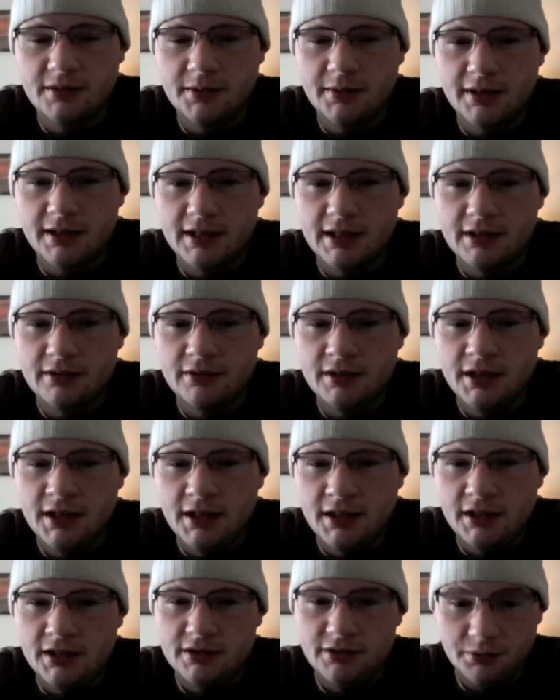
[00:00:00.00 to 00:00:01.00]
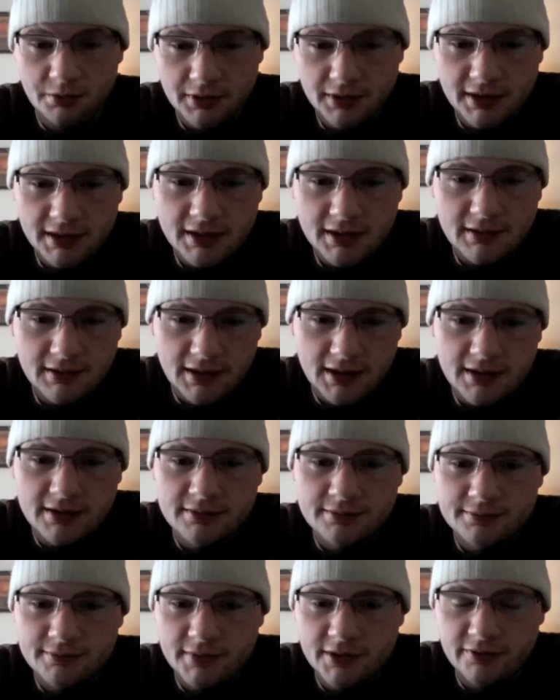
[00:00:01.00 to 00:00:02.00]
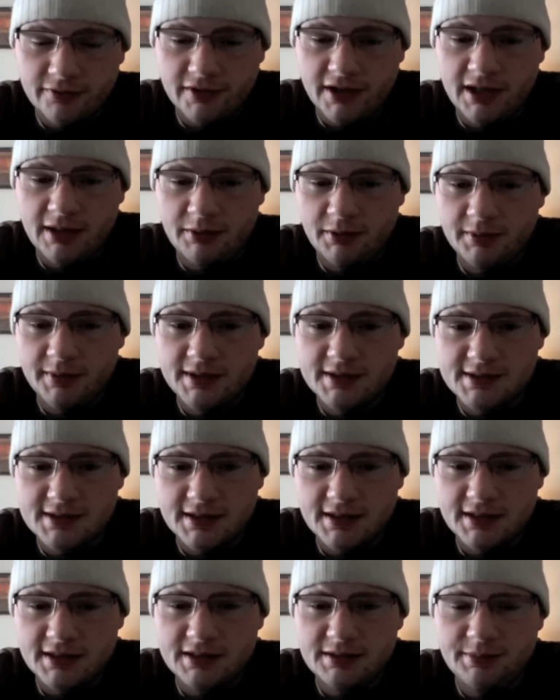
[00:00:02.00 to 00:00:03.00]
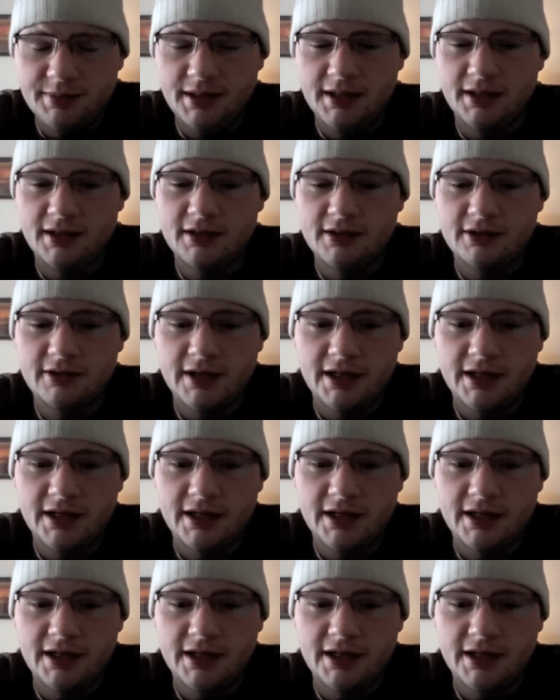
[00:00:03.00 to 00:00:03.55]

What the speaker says: wear out. You will get a lot of compliments on it depending on your